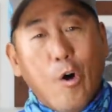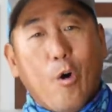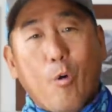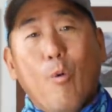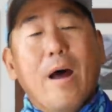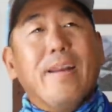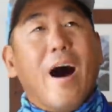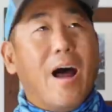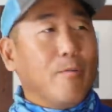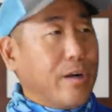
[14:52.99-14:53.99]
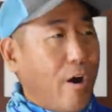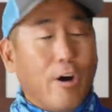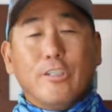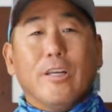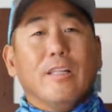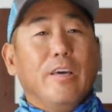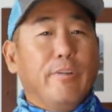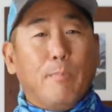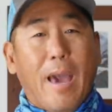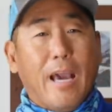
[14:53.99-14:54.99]
whatnot in regards to
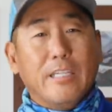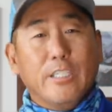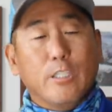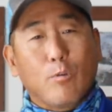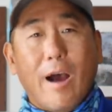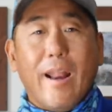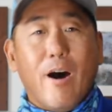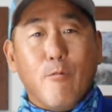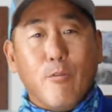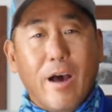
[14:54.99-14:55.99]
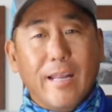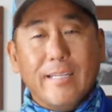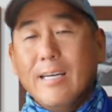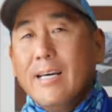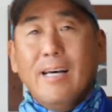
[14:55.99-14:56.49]
leaving packages right out front.